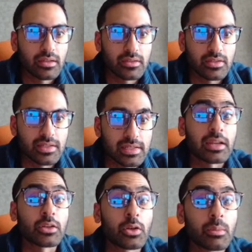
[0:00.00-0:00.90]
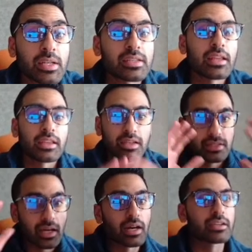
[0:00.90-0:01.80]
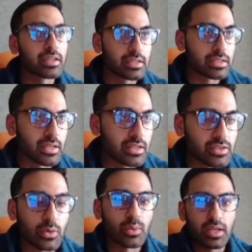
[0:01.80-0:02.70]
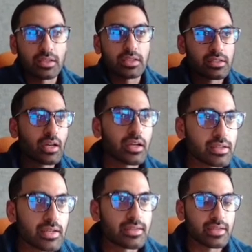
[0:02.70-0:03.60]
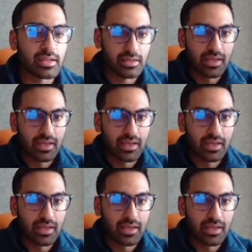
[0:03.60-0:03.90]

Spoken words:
to detect anomalies in the entire data set. So in the entire data set,